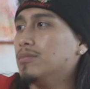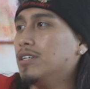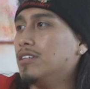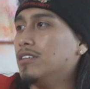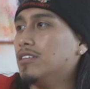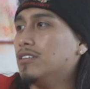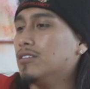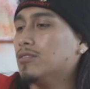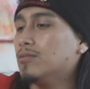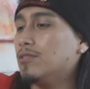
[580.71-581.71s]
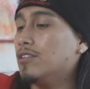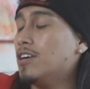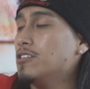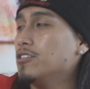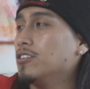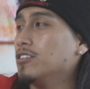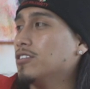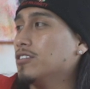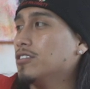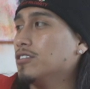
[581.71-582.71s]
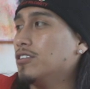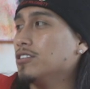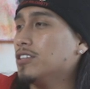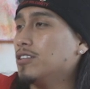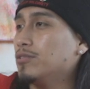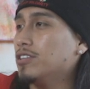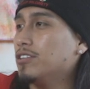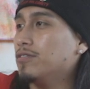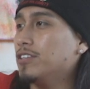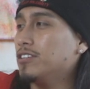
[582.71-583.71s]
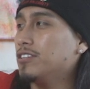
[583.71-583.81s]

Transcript: and, well, I know you're you're a long-time Laker fan.